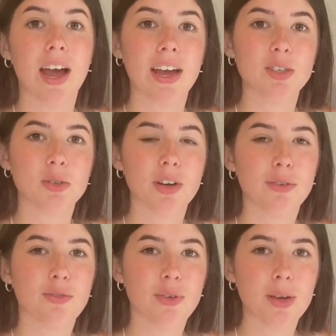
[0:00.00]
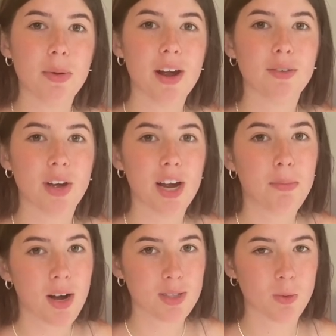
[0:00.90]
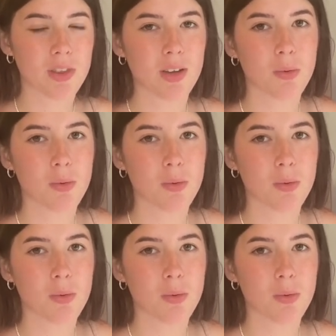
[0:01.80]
And you get a free pair of AirPods with it,